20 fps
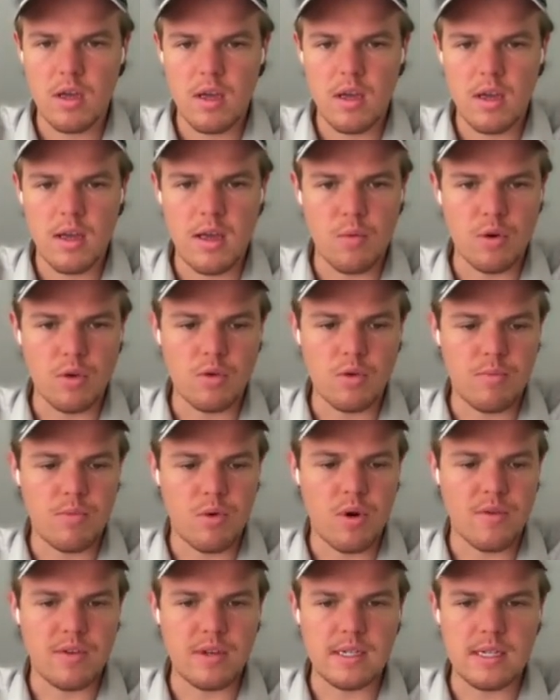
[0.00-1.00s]
We do
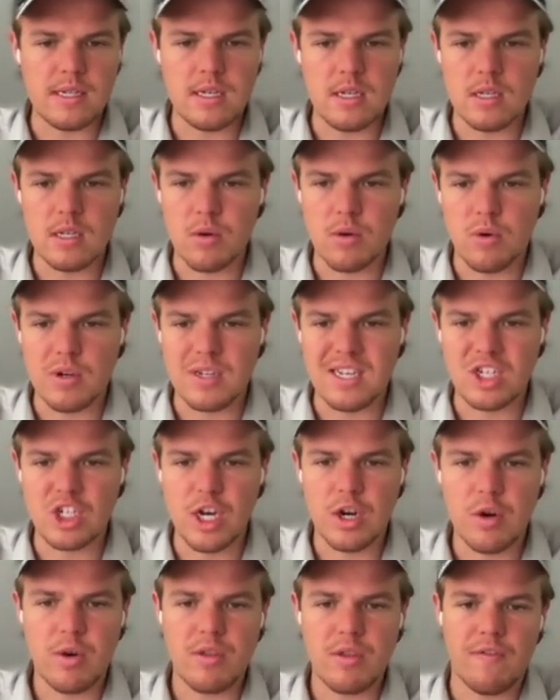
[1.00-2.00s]
parentheses, and we're gonna say
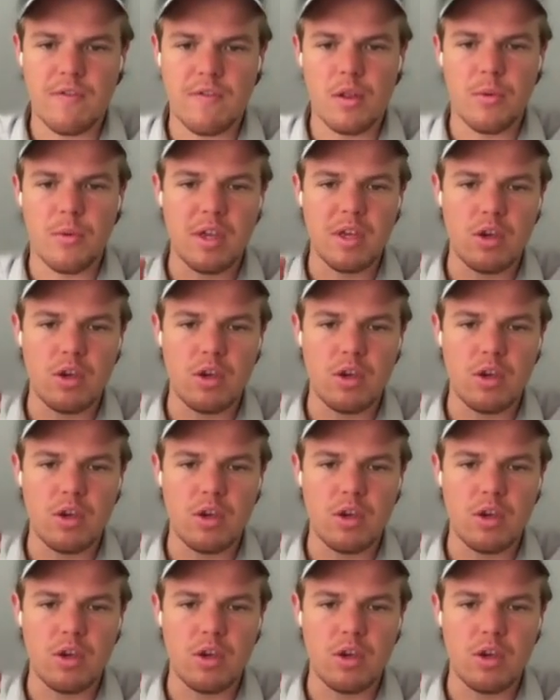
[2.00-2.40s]
generate the following.